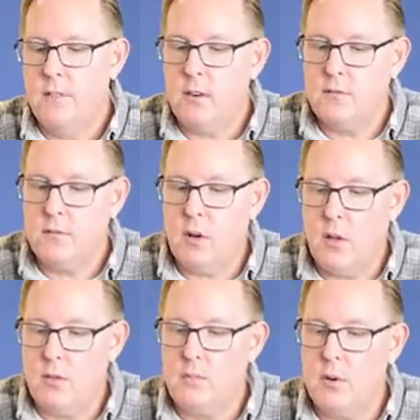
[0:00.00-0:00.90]
First of
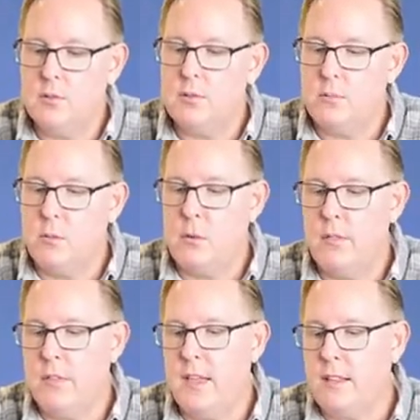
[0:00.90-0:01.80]
all, the most
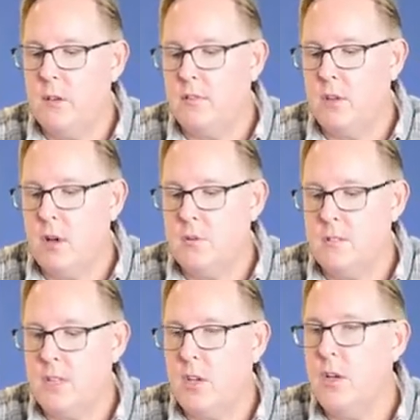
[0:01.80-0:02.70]
important thing that you have to know is
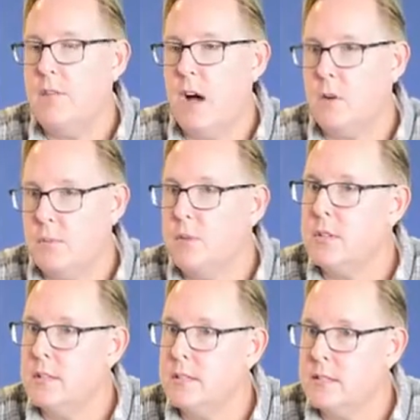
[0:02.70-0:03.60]
that you have
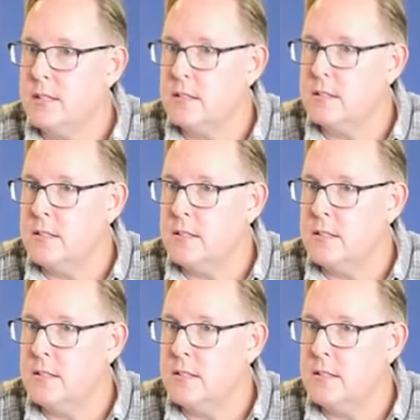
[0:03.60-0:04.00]
autoimmune disease.